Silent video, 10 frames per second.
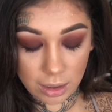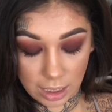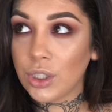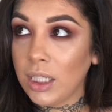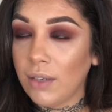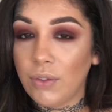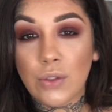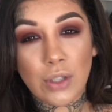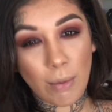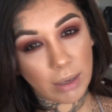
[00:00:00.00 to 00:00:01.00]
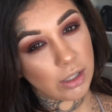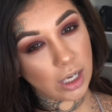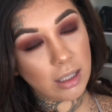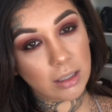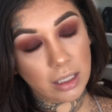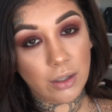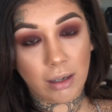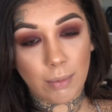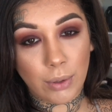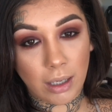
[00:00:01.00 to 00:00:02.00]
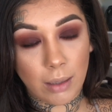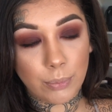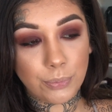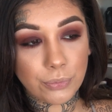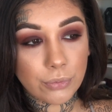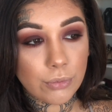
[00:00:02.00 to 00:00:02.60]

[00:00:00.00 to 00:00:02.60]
Actually, if you saw my chandelier that I put up,